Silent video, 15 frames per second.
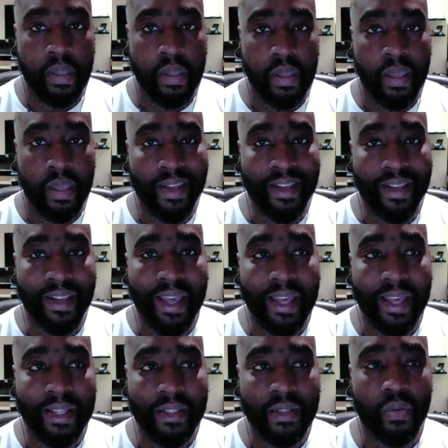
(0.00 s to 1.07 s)
In the
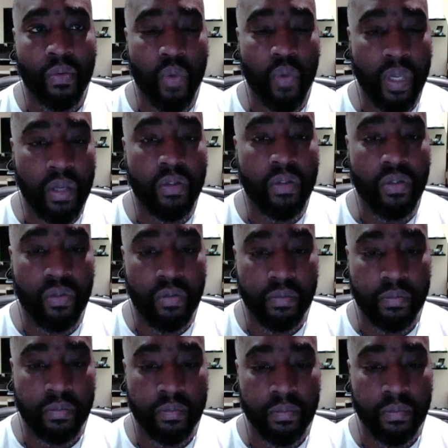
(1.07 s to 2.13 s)
last week or two,
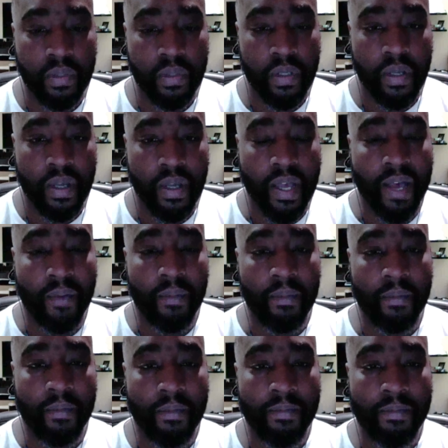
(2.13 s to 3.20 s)
I
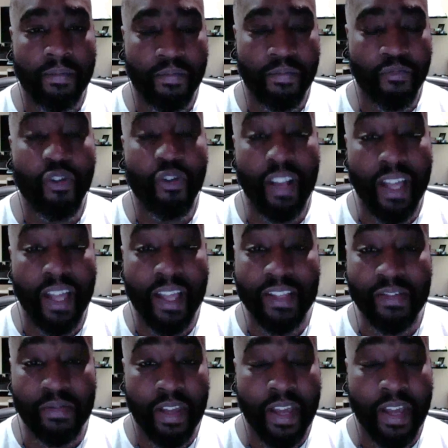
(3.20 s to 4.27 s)
realized
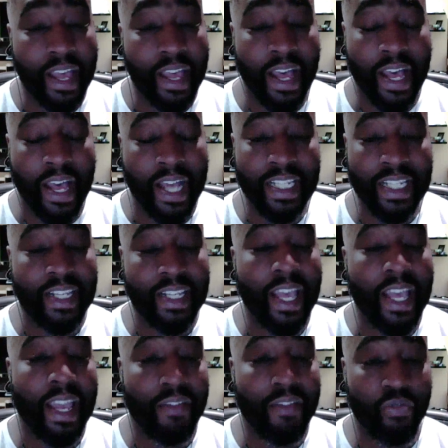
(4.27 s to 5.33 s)
I did not
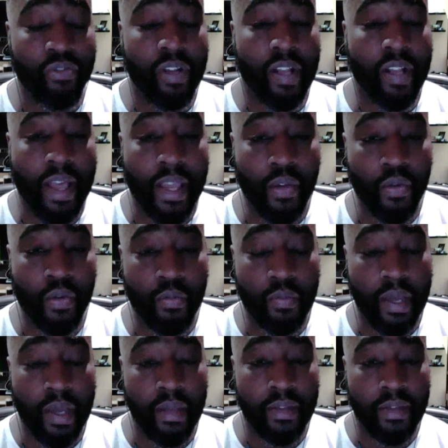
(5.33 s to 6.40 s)
have to rely on
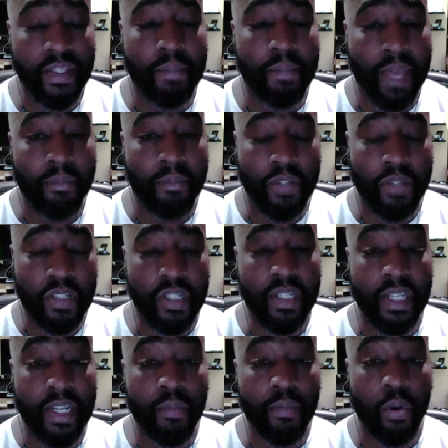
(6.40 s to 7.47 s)
my CPAP machine
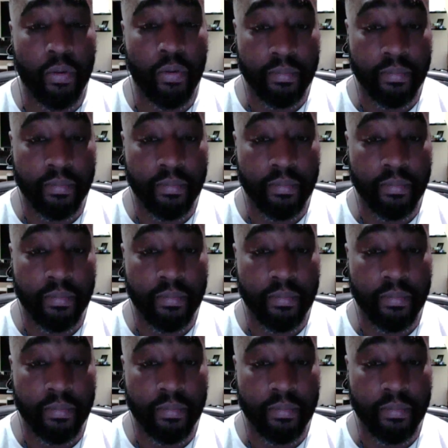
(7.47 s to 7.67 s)
anymore.